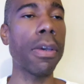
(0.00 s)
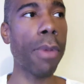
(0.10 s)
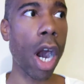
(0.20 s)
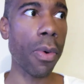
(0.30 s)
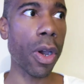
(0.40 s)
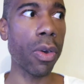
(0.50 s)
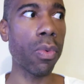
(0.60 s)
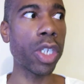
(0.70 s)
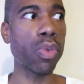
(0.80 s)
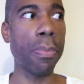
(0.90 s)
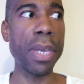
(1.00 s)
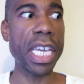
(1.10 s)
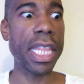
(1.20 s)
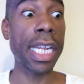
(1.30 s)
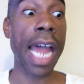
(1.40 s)
tomorrow, which
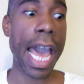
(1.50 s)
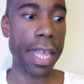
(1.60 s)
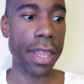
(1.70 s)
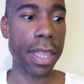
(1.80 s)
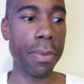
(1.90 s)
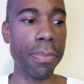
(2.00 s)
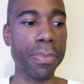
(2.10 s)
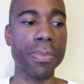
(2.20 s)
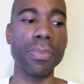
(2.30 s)
would be the ninth,